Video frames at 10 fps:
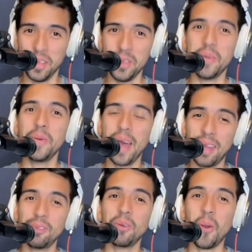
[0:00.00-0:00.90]
you
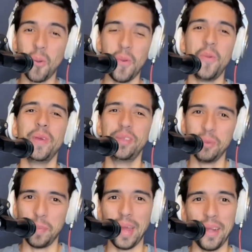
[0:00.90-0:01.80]
had to go with your
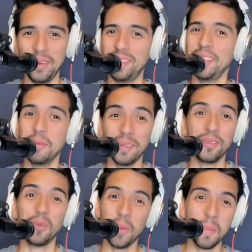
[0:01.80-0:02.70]
parents. It was
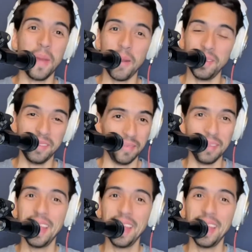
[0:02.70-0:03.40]
so embarrassing.